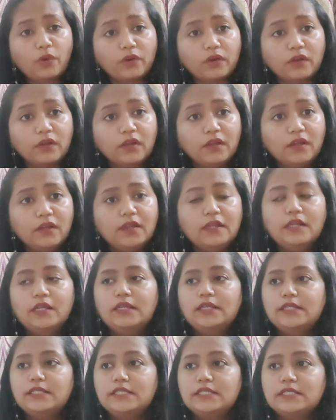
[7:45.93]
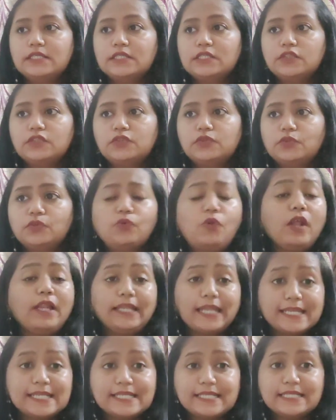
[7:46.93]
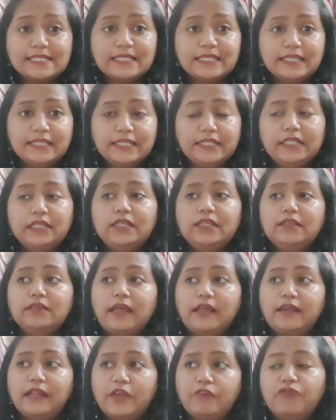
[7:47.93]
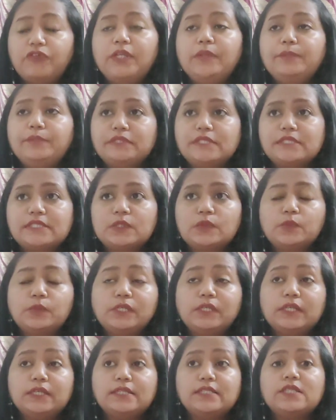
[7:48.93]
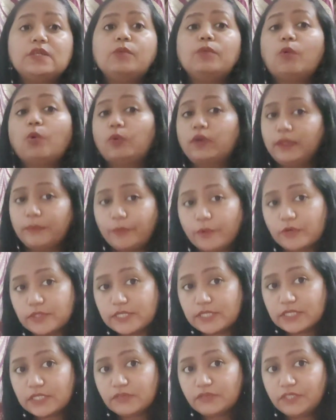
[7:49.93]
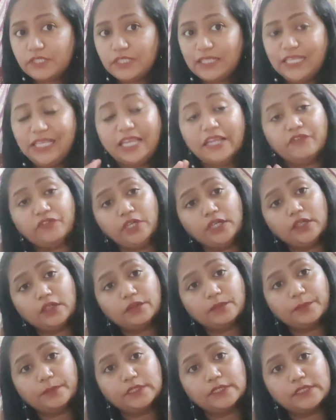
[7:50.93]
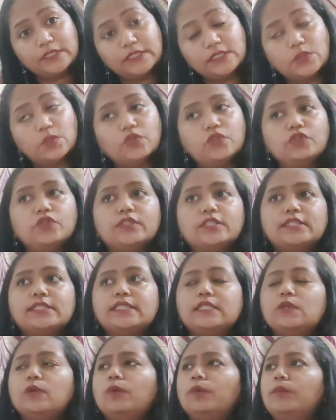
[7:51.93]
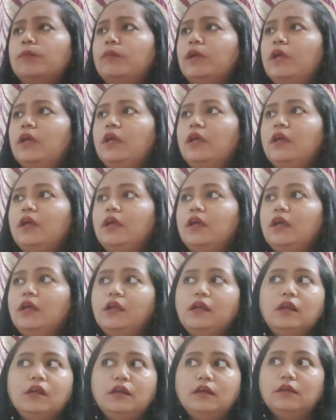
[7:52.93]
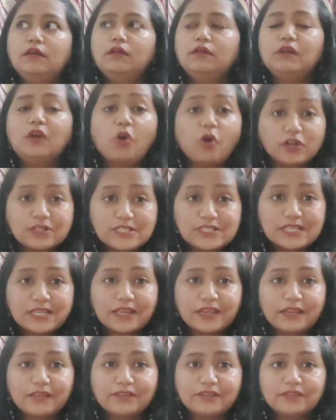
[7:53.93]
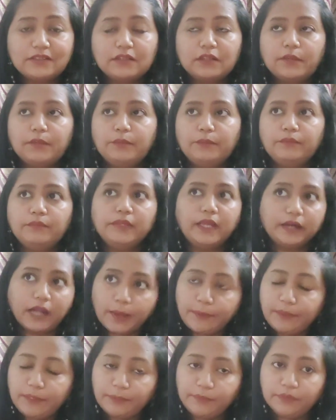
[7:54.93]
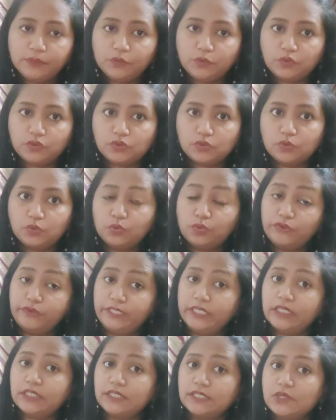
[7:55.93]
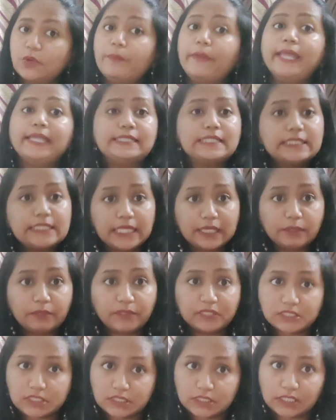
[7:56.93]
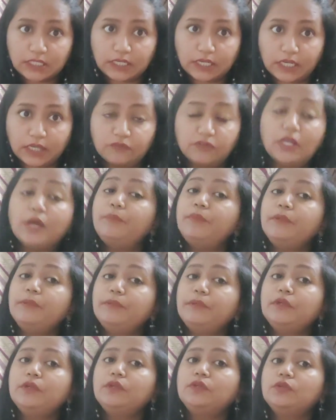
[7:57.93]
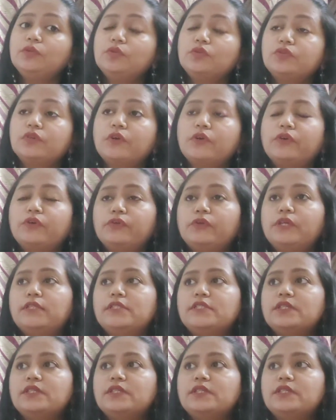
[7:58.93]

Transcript: on. So not necessarily that every person will consume only positivity, every person is going to consume content. There are people those who will consume entertainment in their life. There are people those who are going to